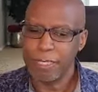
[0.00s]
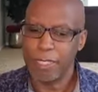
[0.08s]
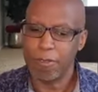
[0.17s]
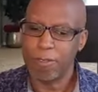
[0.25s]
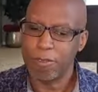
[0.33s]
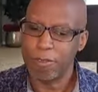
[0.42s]

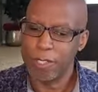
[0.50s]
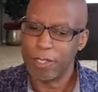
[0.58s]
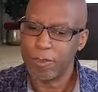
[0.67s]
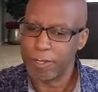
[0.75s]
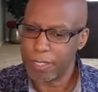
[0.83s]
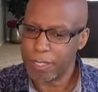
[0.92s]
They yes.
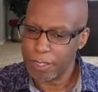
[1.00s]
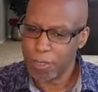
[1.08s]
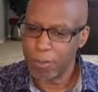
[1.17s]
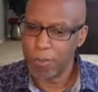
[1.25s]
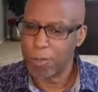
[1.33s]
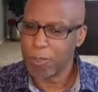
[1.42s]
reveal the
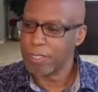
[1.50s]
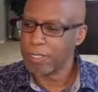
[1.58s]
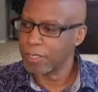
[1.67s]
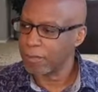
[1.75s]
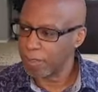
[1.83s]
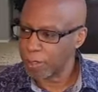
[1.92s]
inner
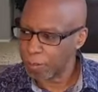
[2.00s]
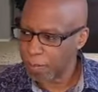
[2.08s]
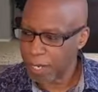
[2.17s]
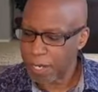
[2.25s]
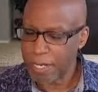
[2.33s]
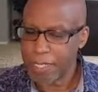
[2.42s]
workings of your
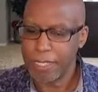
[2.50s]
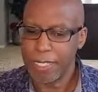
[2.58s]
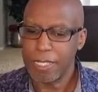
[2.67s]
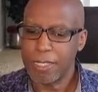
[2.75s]
mind.